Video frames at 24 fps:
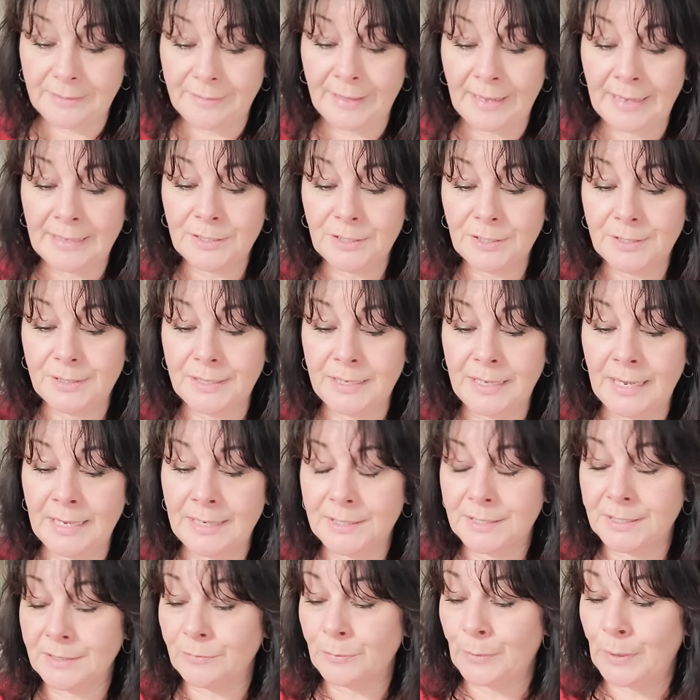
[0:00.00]
That's the
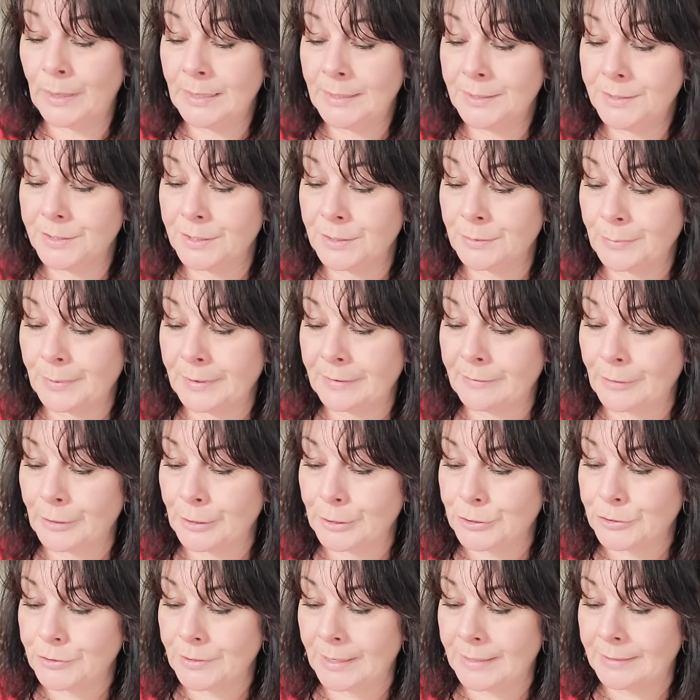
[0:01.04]
Ace of Wands in
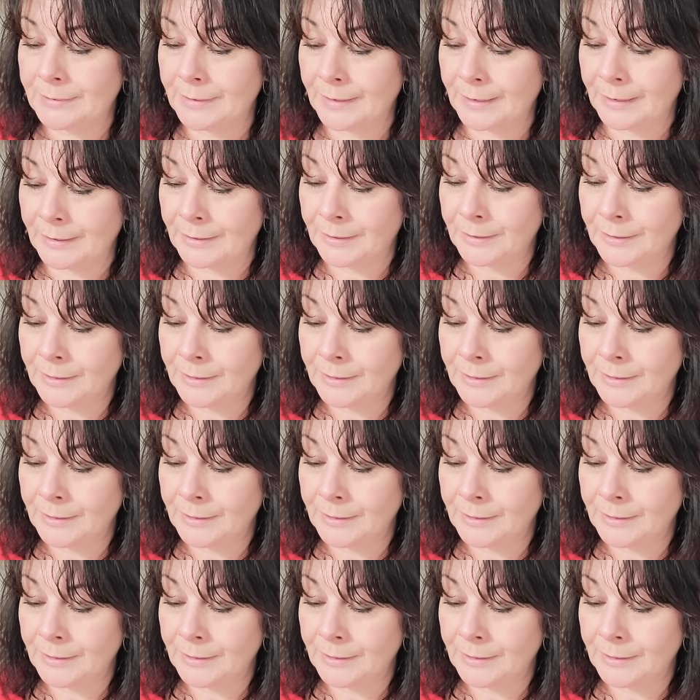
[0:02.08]
reverse right there.